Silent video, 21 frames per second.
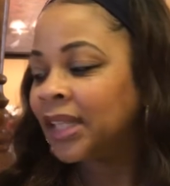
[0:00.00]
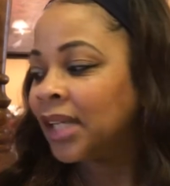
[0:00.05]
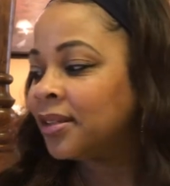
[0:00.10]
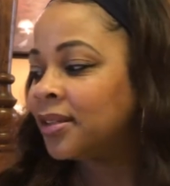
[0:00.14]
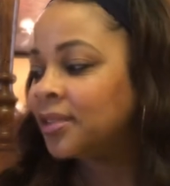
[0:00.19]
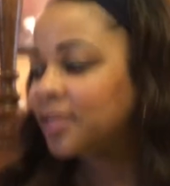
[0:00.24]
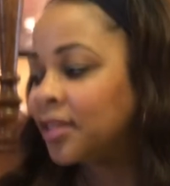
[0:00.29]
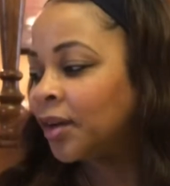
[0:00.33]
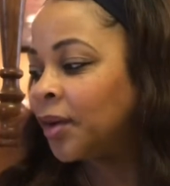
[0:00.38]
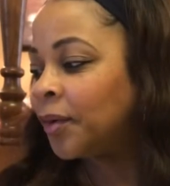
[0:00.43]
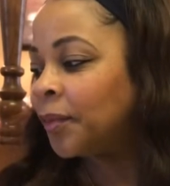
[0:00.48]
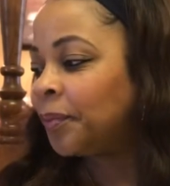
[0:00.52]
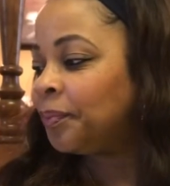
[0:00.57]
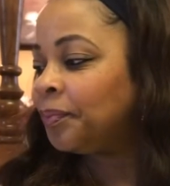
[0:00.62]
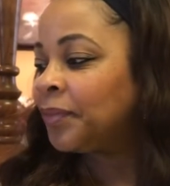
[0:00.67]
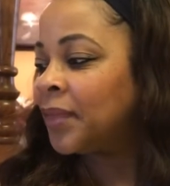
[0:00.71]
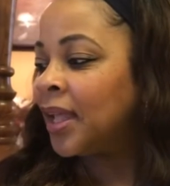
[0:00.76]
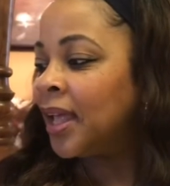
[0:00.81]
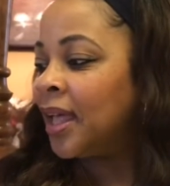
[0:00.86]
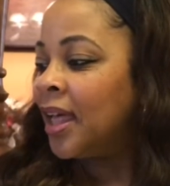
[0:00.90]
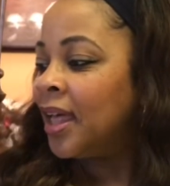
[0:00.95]
So
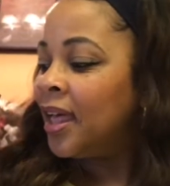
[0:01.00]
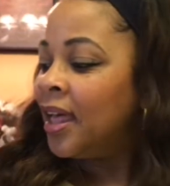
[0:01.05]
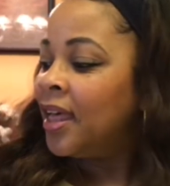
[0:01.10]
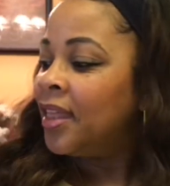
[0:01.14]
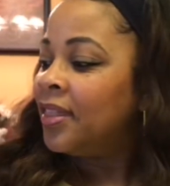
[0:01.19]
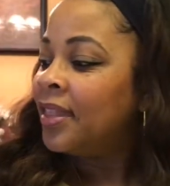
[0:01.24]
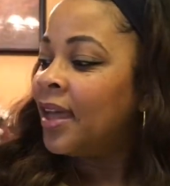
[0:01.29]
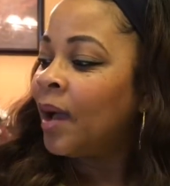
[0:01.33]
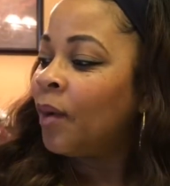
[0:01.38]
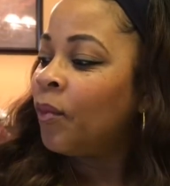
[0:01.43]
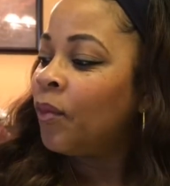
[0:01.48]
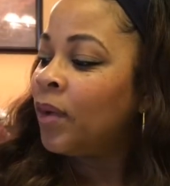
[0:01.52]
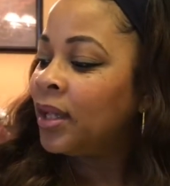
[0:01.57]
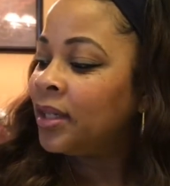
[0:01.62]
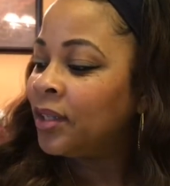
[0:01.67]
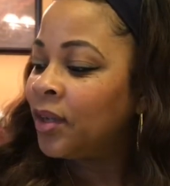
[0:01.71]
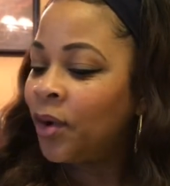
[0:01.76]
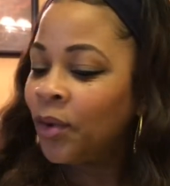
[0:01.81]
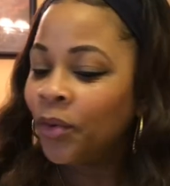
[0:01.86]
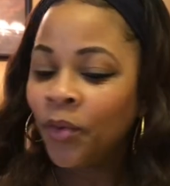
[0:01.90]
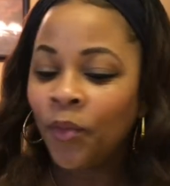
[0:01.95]
that
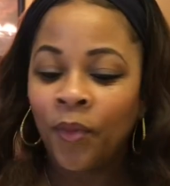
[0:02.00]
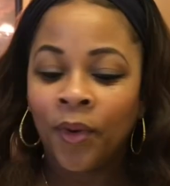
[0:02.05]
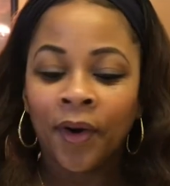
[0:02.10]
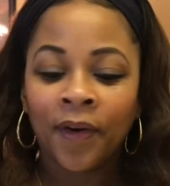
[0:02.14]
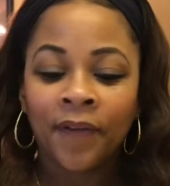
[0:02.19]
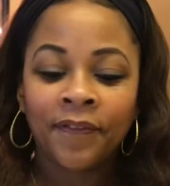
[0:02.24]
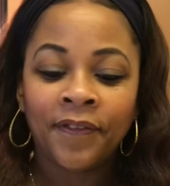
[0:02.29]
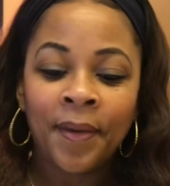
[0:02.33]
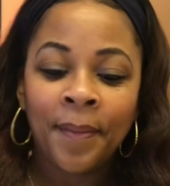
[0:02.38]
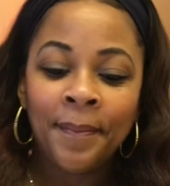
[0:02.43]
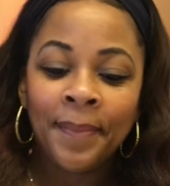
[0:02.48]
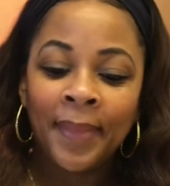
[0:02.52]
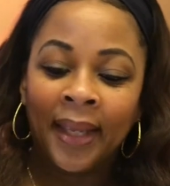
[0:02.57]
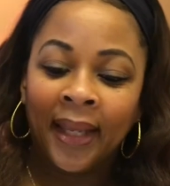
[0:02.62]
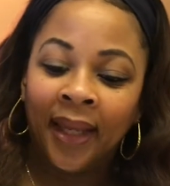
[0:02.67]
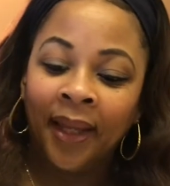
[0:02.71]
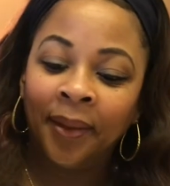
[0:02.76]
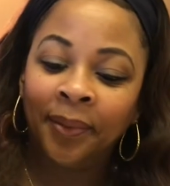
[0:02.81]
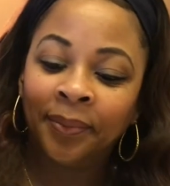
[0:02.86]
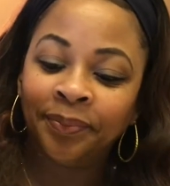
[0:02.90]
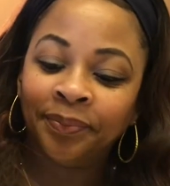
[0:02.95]
wasn't going to work for
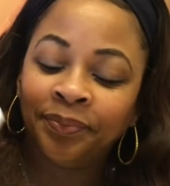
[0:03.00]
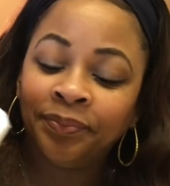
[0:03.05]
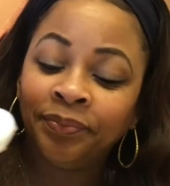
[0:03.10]
me.